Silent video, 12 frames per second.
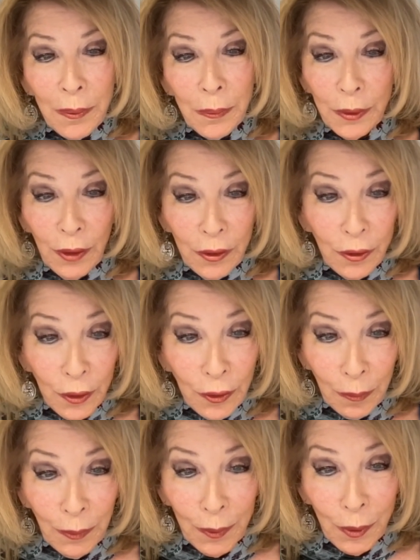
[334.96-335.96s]
Which I still
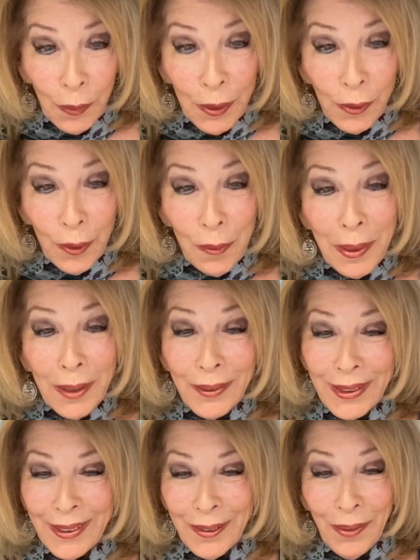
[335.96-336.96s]
sometimes wonder
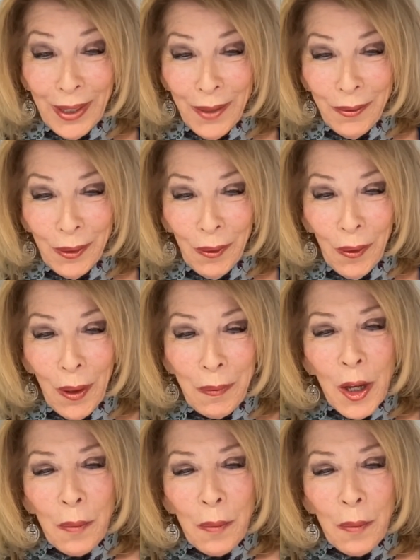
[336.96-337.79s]
about if I ever grow up.